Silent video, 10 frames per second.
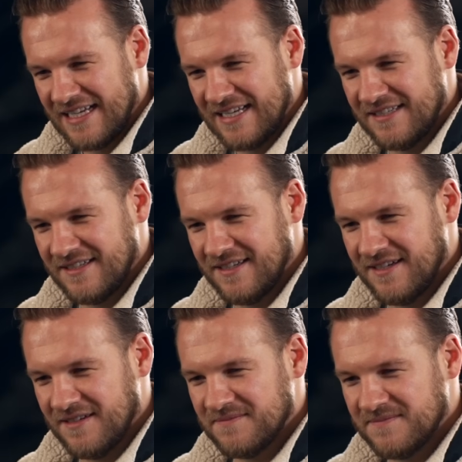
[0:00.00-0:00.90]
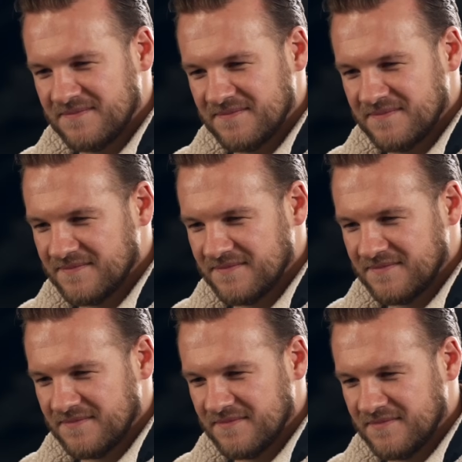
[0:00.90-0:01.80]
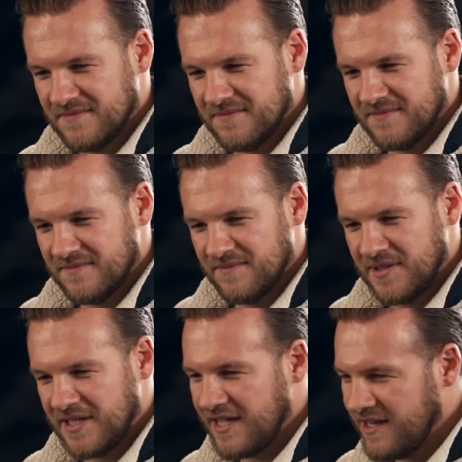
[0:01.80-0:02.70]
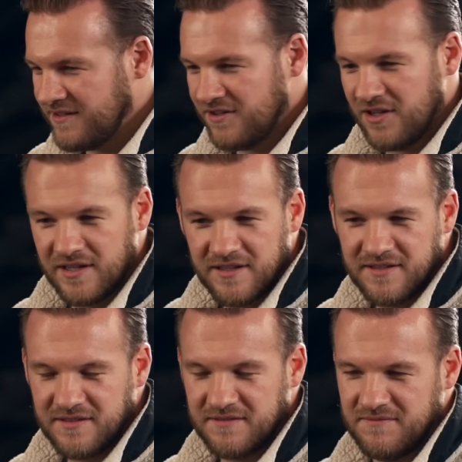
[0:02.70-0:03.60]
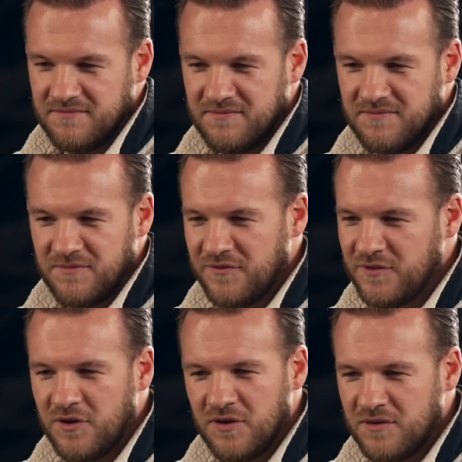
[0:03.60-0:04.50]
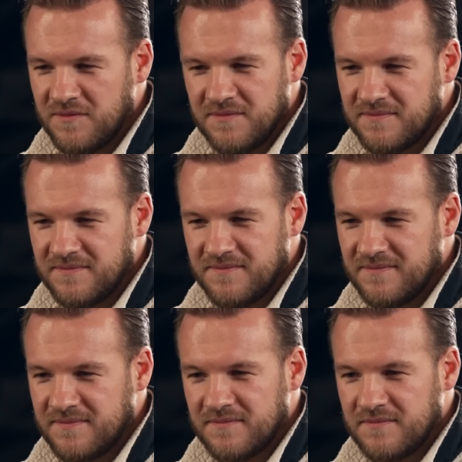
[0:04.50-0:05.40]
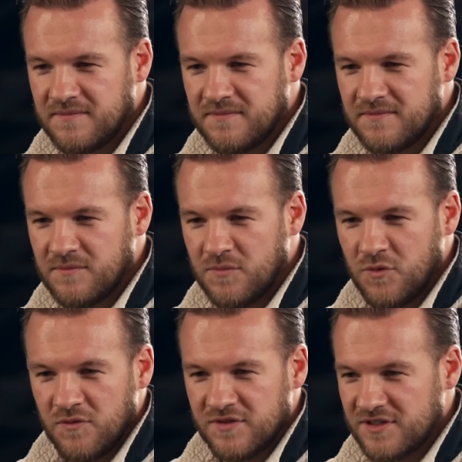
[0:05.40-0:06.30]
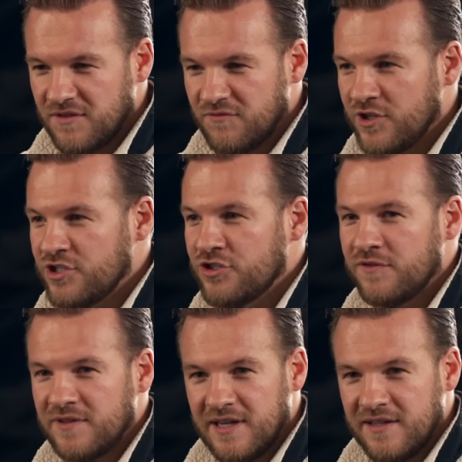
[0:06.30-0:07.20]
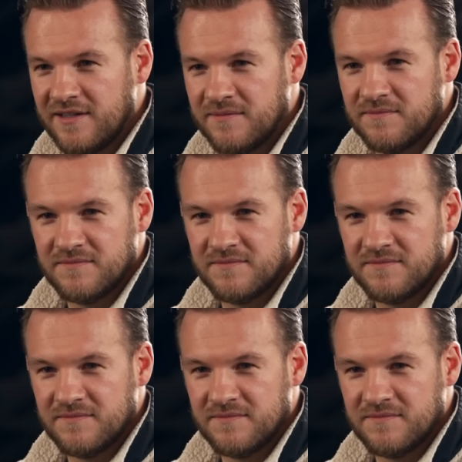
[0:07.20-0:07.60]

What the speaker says: And, but again, like, we've not all of a sudden rejuvenated him.